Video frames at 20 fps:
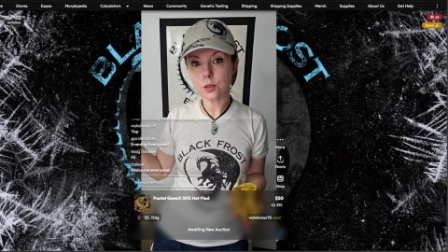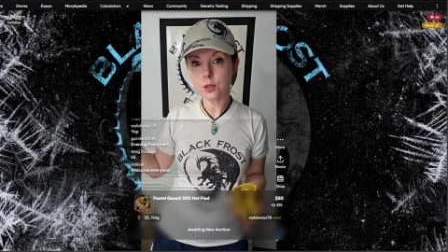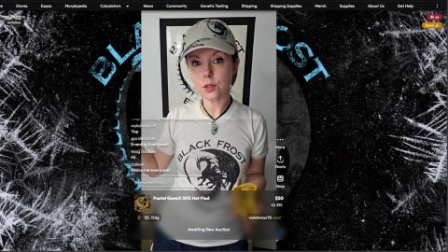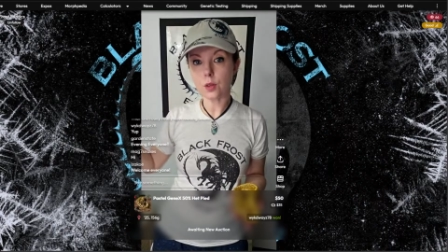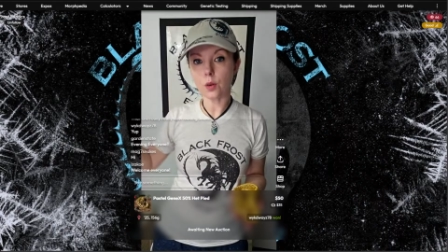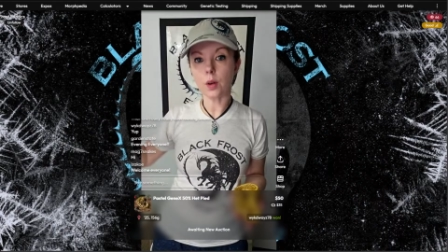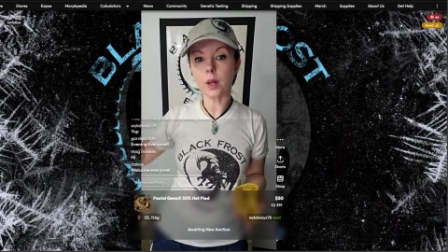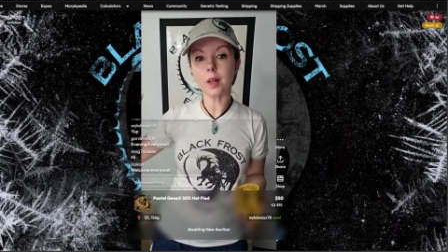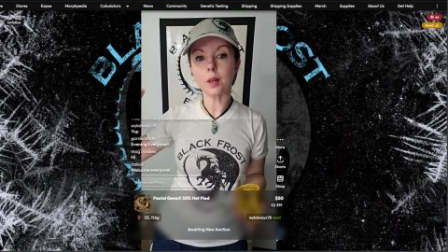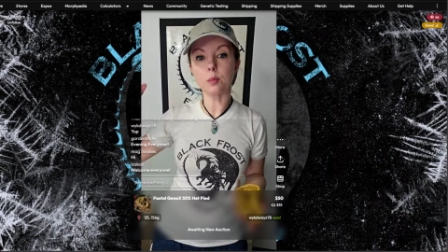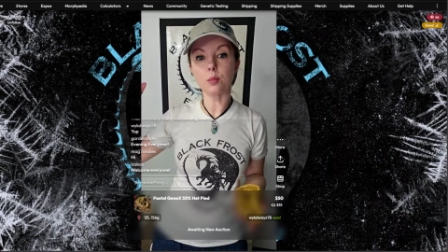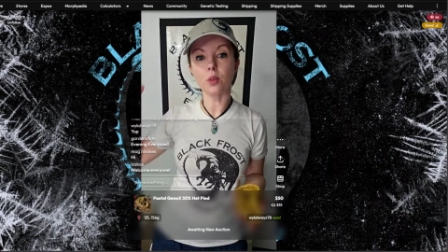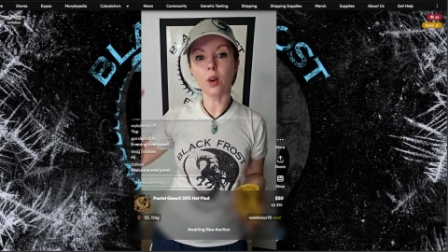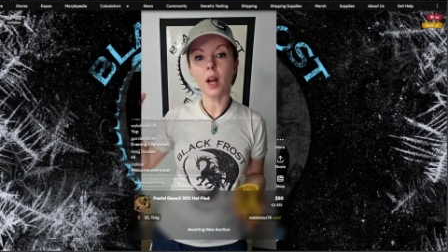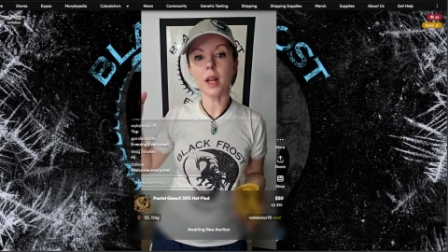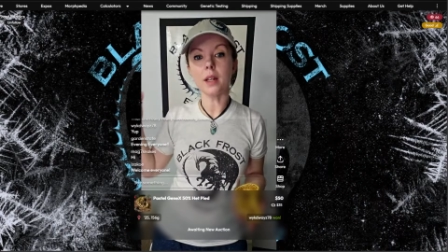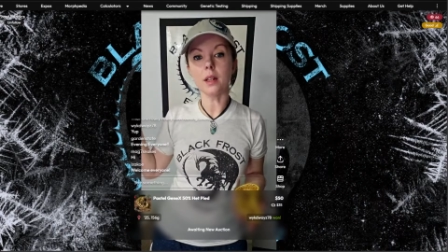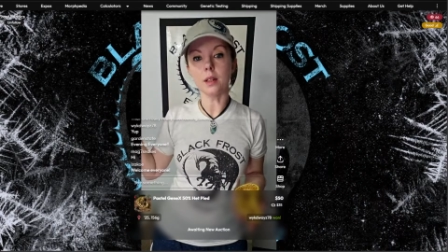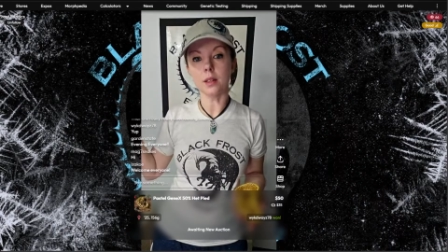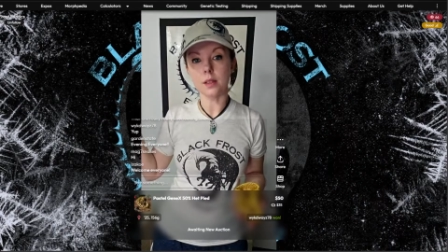so it
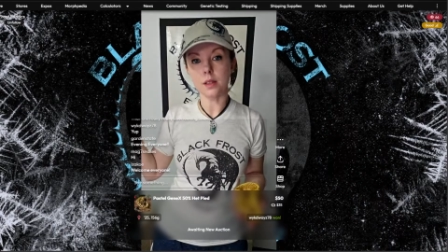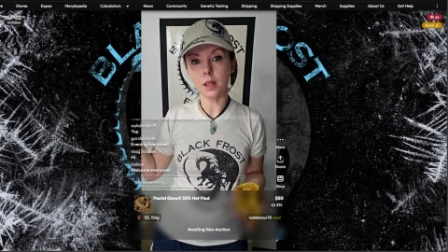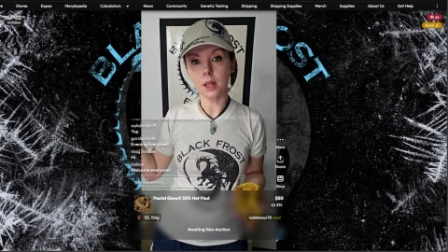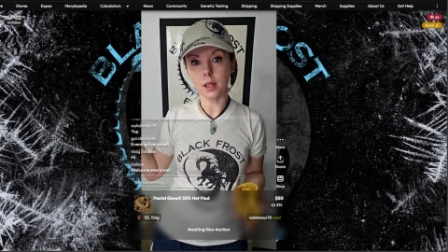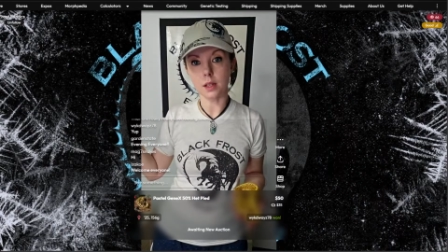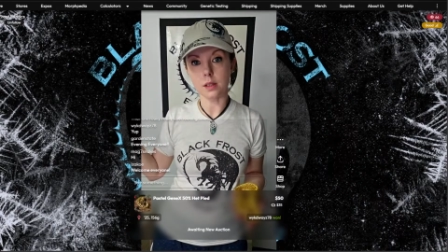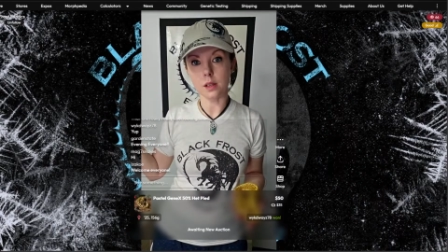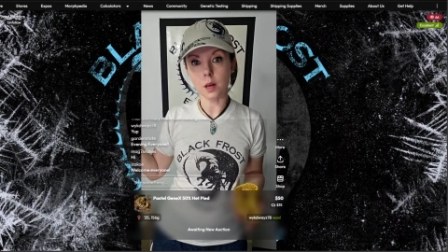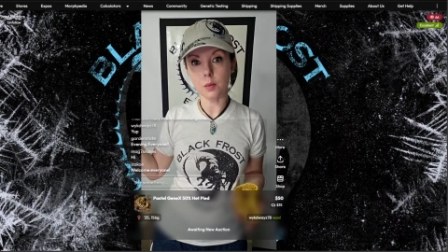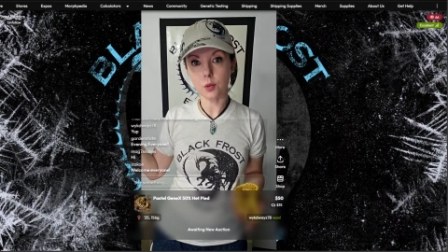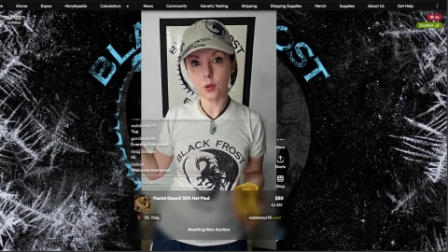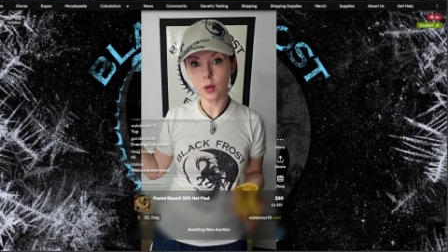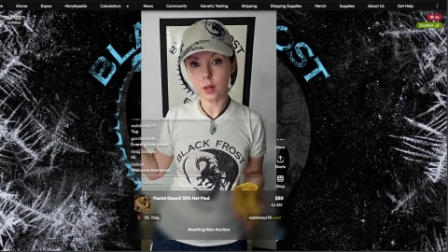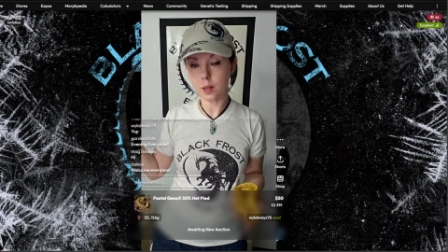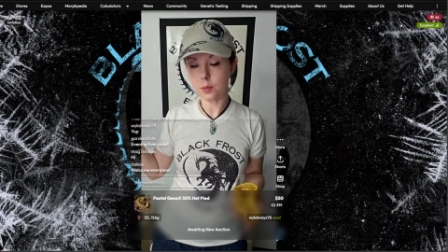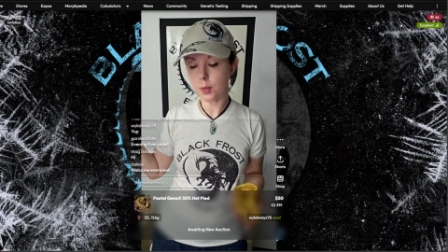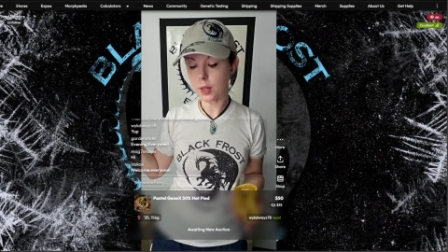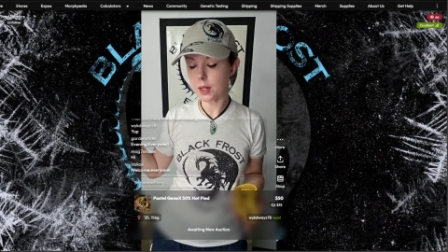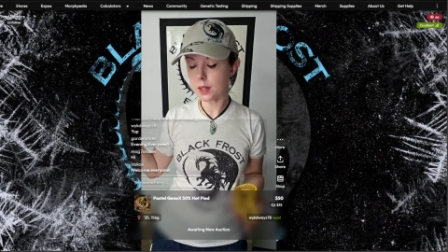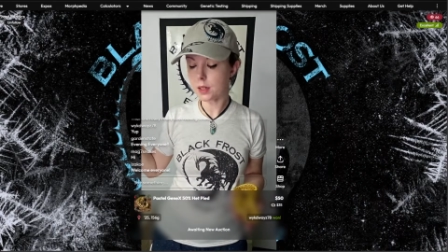brightens things up quite
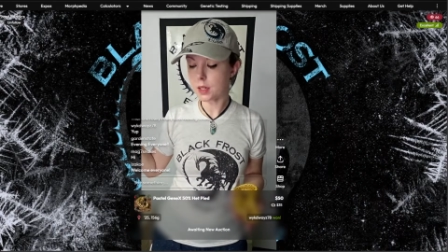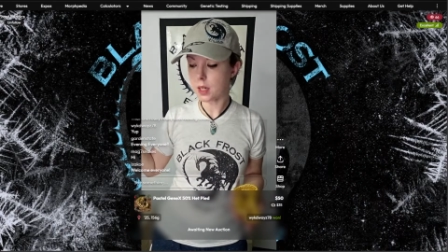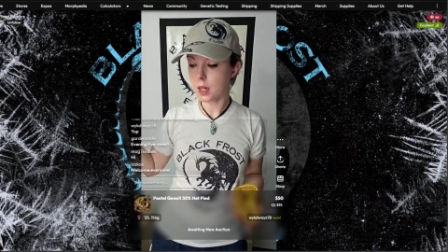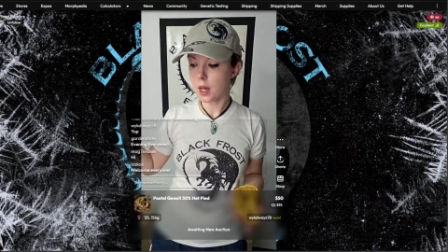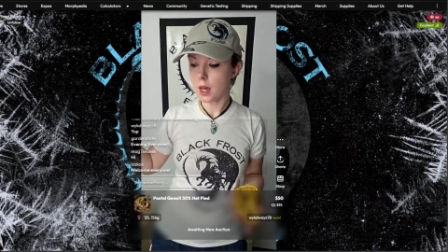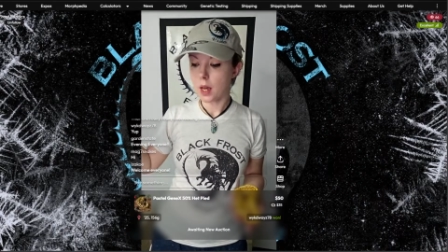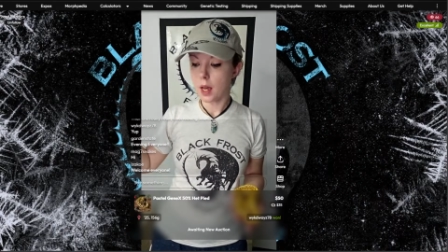a bit.